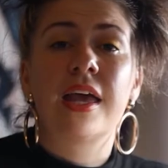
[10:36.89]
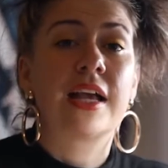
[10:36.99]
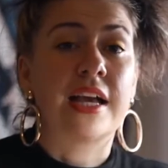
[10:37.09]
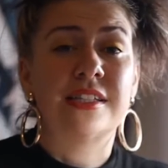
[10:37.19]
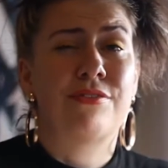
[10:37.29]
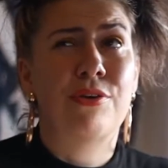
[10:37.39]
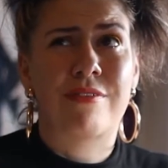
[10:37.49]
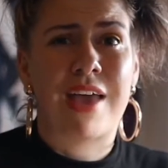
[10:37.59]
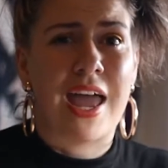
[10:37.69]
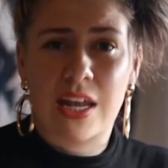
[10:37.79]
Guys, if you
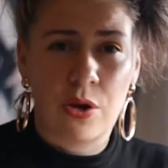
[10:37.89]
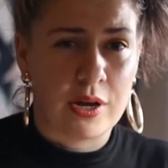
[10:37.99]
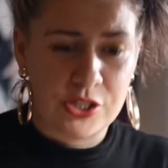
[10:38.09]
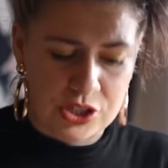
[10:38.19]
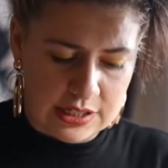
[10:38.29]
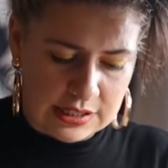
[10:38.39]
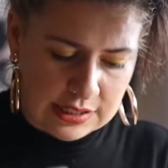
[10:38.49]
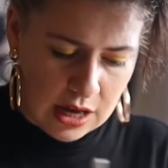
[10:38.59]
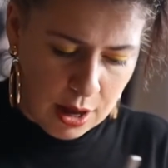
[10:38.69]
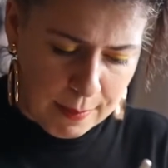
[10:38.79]
have any questions
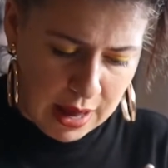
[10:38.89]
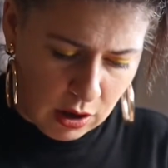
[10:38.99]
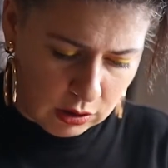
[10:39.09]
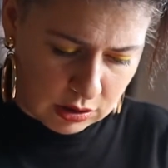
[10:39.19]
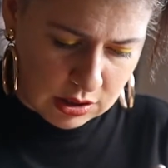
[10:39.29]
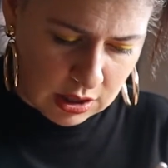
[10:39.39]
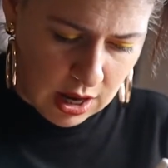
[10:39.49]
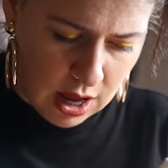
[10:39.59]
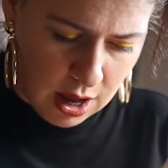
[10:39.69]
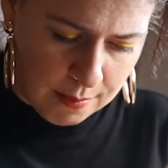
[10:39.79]
about
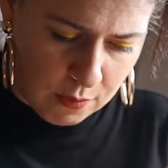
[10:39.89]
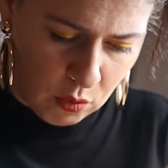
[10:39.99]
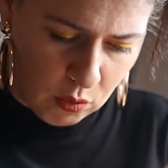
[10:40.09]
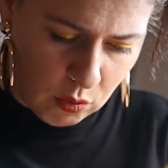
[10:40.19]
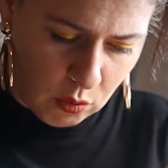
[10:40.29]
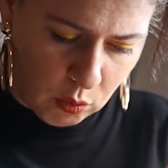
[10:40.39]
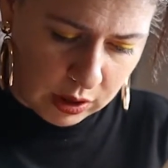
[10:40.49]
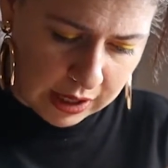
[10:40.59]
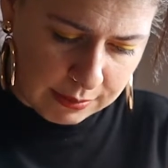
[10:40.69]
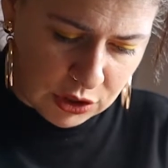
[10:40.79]
what
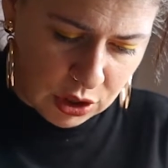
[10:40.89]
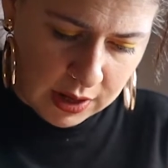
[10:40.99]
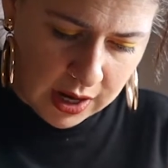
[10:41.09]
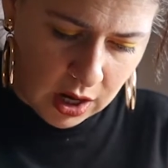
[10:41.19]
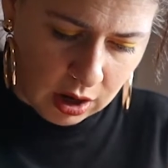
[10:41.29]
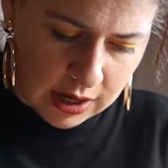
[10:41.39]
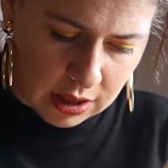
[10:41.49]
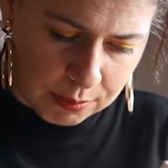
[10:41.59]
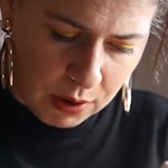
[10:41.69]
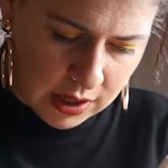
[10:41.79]
I'm doing or any of
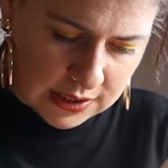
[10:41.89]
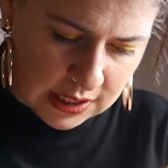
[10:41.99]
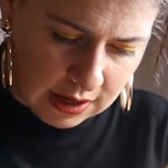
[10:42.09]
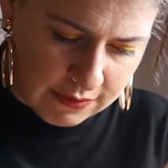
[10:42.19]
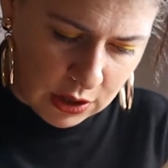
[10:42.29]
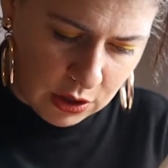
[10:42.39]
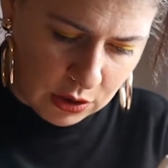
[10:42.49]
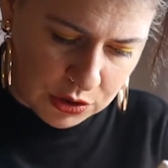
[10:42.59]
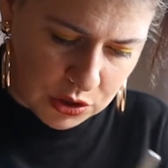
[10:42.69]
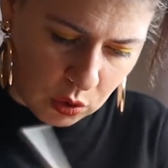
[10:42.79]
the products that I've
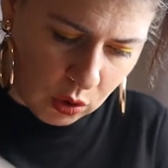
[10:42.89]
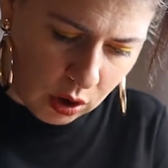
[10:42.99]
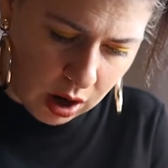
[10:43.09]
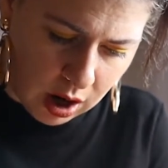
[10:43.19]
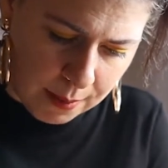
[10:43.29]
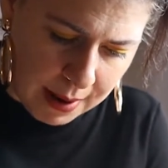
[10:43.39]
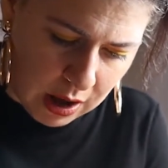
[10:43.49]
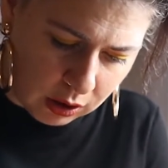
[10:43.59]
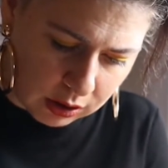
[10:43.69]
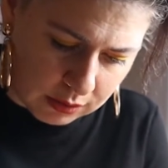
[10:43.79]
used or
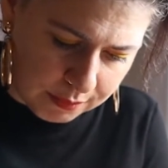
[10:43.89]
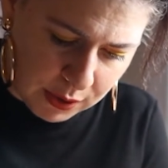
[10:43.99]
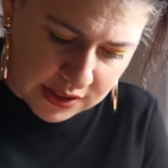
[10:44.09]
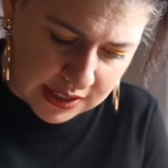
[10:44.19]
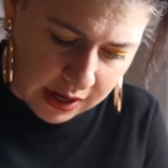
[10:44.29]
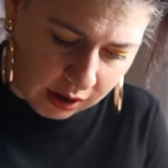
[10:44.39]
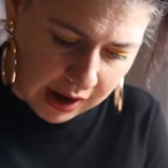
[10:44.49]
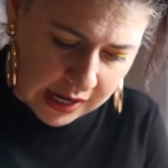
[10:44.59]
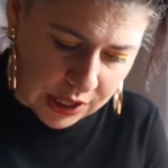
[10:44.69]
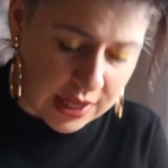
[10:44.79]
about Booksy or
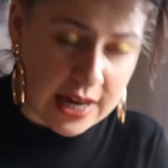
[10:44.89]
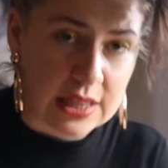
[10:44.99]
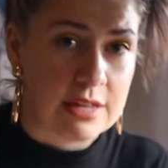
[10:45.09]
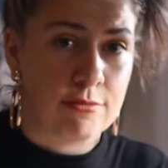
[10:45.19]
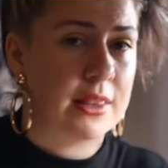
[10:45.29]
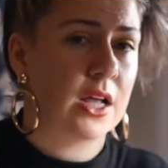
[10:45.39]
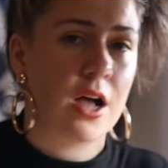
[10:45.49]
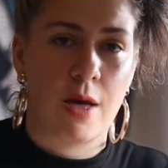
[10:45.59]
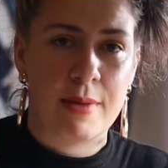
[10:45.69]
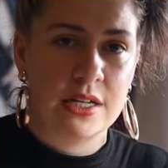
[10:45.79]
anything, leave them in the
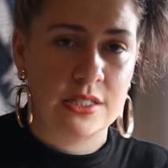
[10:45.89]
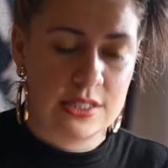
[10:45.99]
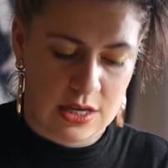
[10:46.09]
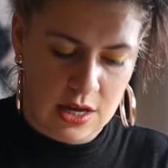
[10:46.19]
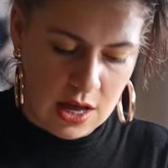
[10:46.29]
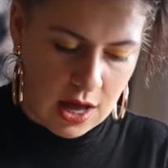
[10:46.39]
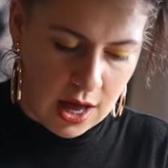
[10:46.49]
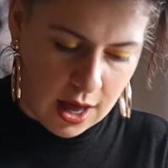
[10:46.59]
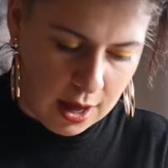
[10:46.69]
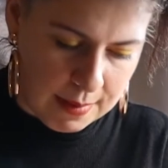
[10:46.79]
comments.
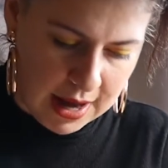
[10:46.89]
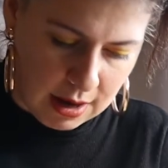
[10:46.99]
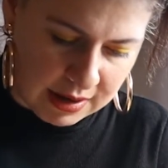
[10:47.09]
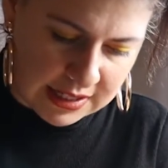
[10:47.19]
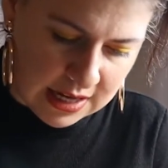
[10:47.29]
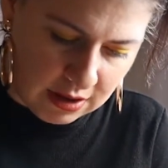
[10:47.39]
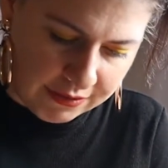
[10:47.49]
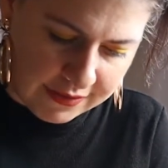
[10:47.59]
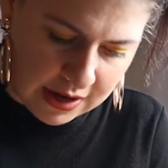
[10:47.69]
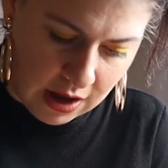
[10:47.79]
And
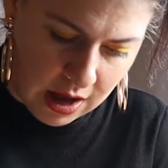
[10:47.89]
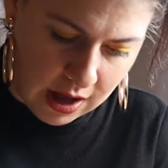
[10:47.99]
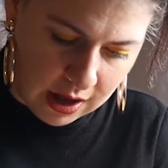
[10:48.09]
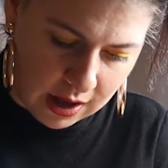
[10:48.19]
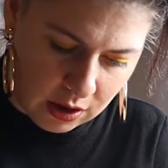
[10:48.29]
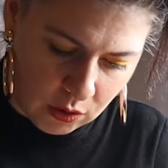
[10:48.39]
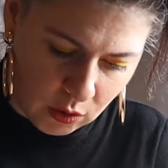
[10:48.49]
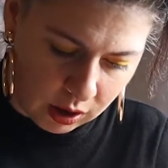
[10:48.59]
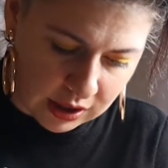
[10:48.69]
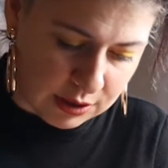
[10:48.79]
myself
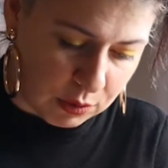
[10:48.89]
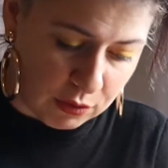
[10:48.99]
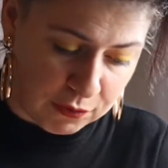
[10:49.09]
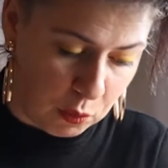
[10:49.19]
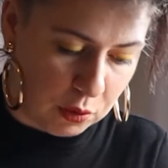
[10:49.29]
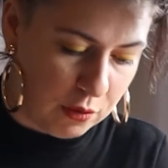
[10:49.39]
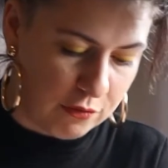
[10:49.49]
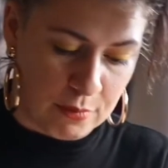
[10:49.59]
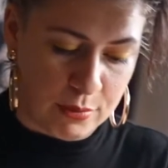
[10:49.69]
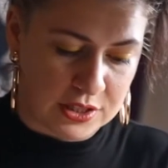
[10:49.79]
or someone
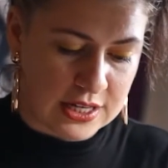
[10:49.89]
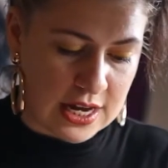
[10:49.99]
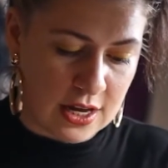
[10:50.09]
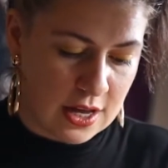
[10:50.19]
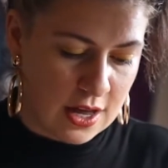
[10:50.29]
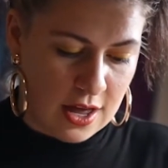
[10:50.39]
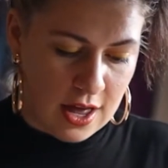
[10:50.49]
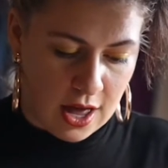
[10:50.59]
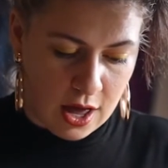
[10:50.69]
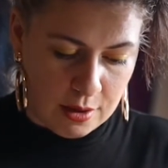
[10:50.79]
from Booksy
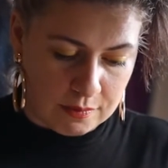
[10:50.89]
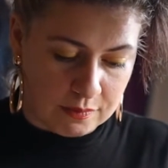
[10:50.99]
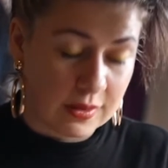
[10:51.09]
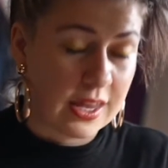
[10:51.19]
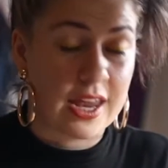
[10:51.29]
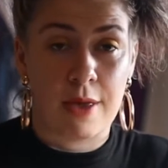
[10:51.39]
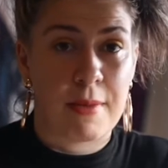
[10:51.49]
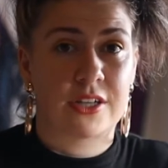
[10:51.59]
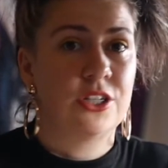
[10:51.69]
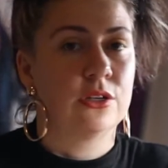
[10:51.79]
can get
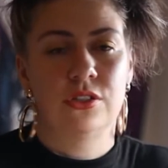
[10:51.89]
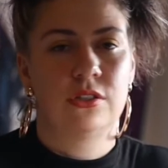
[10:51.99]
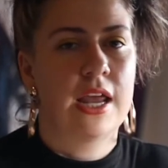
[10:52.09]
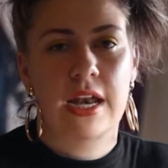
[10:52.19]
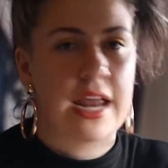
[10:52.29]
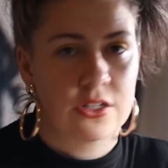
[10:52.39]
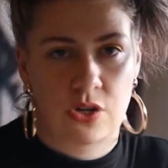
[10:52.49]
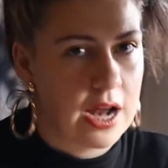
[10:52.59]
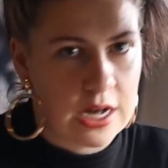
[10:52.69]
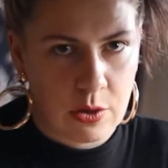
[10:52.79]
back to you and answer
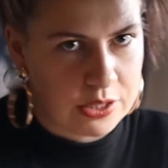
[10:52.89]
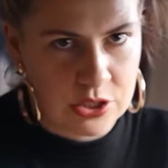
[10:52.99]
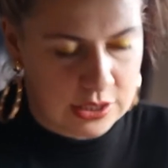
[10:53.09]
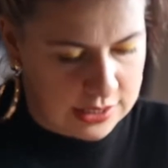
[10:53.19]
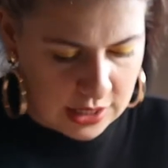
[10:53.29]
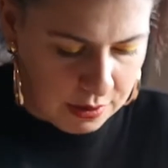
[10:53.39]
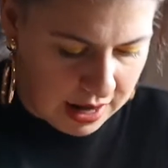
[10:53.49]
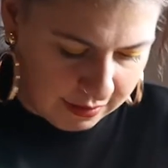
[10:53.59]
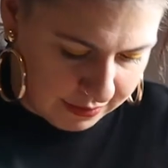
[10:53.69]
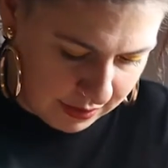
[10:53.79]
any questions that you
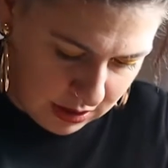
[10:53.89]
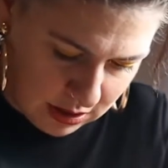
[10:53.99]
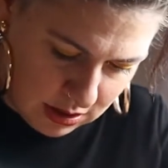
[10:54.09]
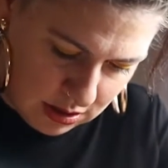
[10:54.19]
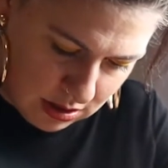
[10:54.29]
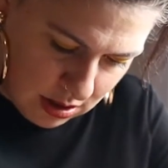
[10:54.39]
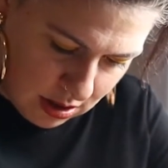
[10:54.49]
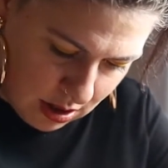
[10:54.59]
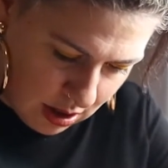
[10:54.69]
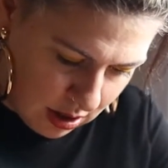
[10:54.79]
have.
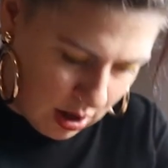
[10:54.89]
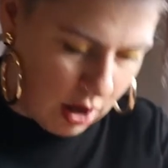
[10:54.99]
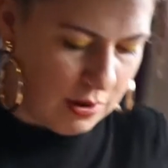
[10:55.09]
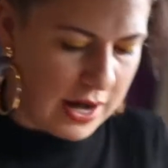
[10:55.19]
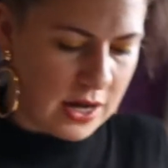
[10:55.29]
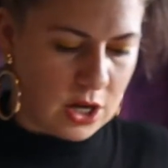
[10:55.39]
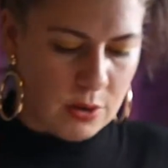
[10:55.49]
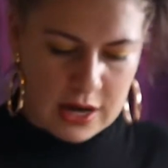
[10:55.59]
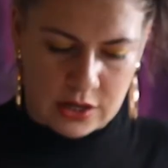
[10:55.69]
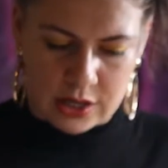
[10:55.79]
All right, go
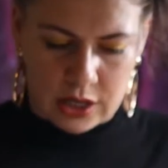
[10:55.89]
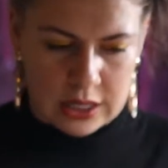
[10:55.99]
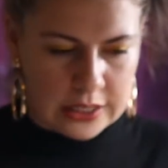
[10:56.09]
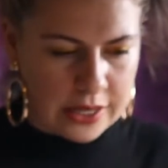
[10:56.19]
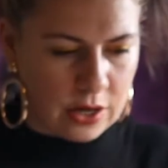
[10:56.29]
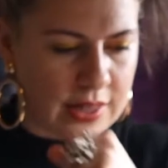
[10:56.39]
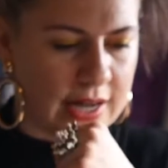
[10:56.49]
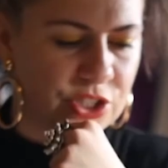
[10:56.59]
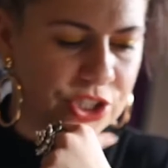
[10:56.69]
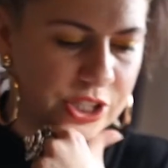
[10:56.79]
ahead and clear
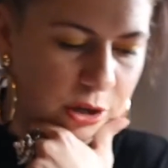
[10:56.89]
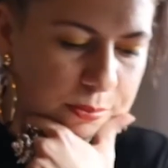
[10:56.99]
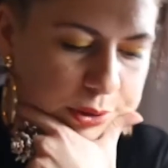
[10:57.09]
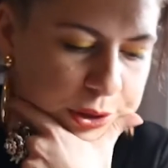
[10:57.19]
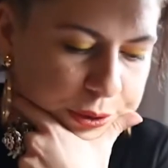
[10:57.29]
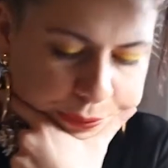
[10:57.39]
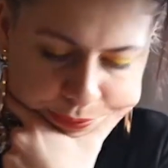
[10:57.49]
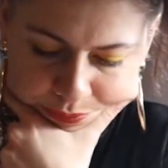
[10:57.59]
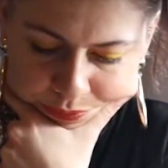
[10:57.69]
that sheer blue.